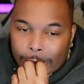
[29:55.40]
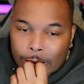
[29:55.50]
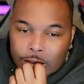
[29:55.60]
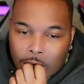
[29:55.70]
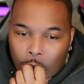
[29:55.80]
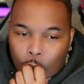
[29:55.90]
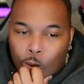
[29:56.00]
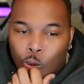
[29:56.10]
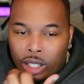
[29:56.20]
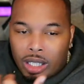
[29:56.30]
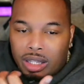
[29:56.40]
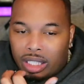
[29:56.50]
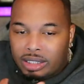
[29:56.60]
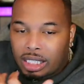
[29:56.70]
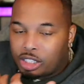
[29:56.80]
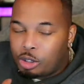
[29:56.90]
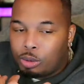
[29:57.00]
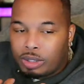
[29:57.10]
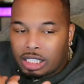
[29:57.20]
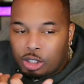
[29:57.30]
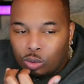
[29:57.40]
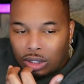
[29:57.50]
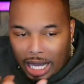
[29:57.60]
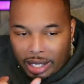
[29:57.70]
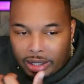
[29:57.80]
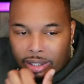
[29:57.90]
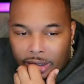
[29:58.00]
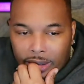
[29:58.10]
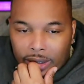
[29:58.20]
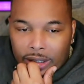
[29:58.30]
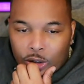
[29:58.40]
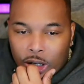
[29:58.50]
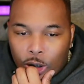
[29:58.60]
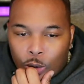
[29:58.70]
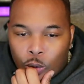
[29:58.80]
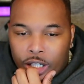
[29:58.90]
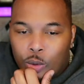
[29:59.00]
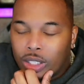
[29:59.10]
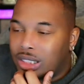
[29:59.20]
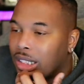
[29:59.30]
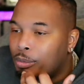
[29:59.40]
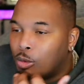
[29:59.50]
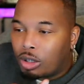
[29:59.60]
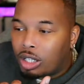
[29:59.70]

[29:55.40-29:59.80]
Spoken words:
So what are the things that you like? What do you want to see more